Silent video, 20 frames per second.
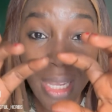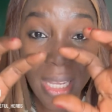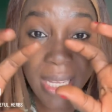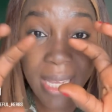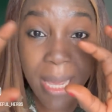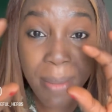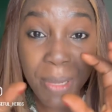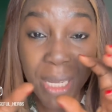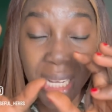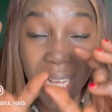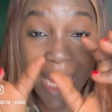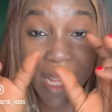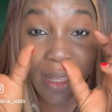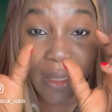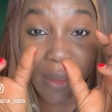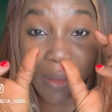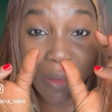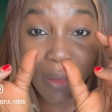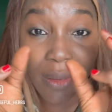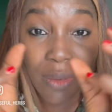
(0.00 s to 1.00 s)

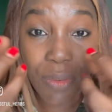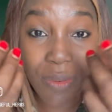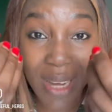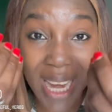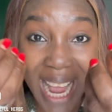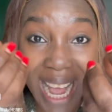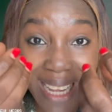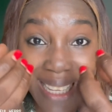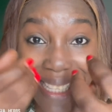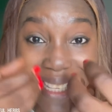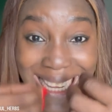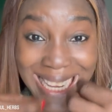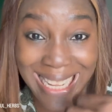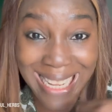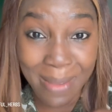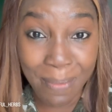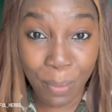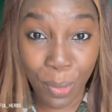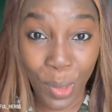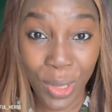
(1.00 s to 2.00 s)
chemicals react in
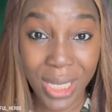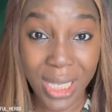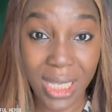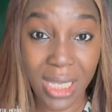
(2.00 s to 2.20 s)
the body.